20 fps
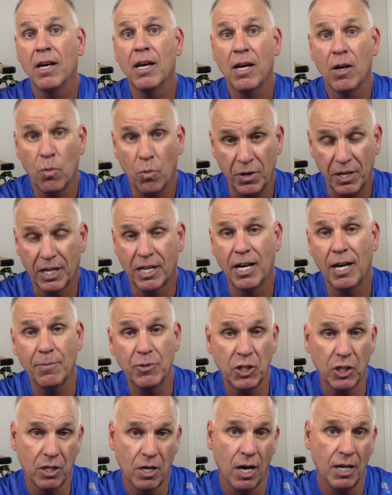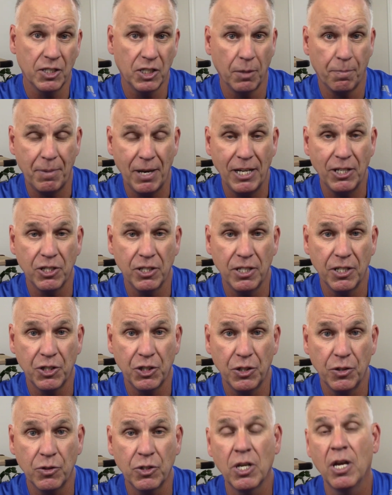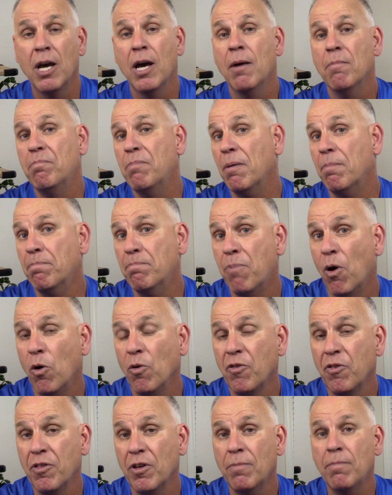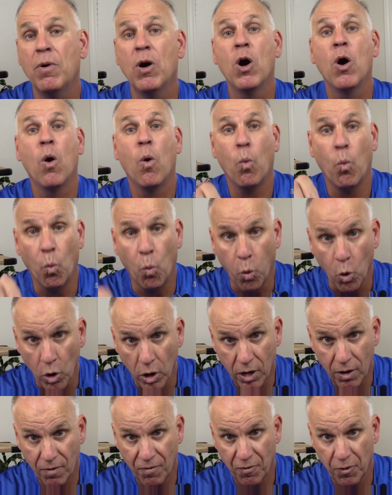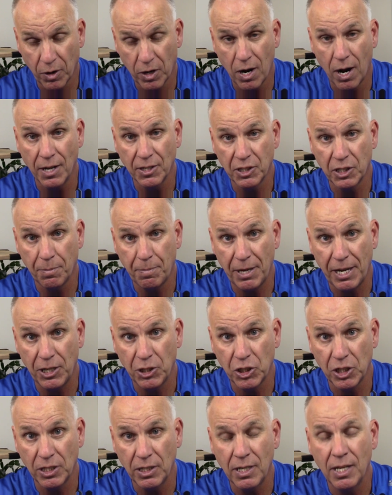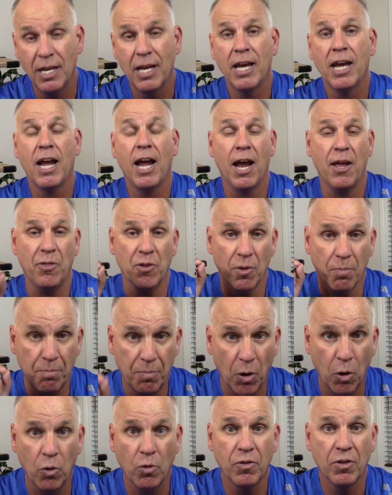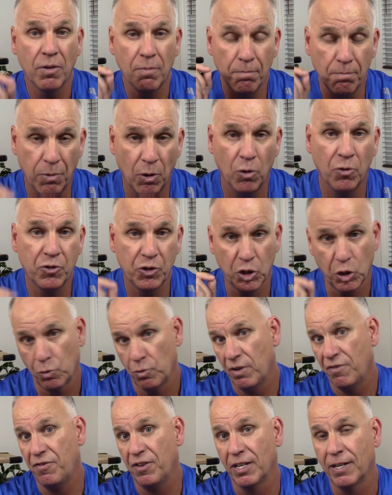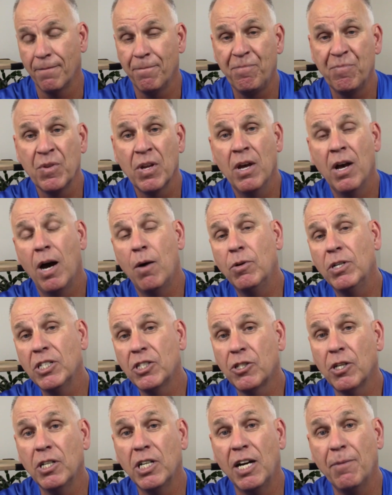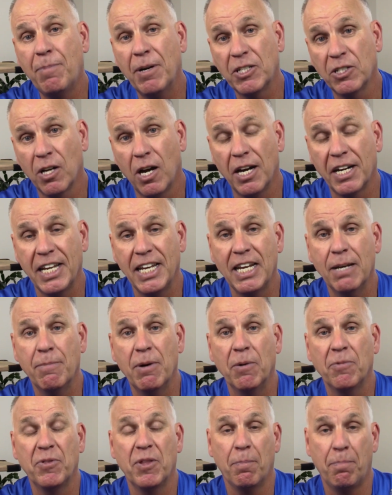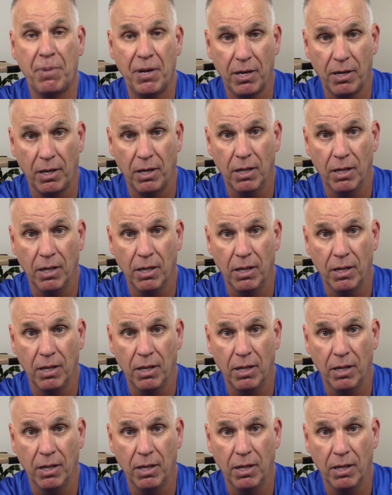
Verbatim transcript: when it comes to constipation issues, but both of them work for constipation, and they're both terrific. I want to start off by talking about the pill.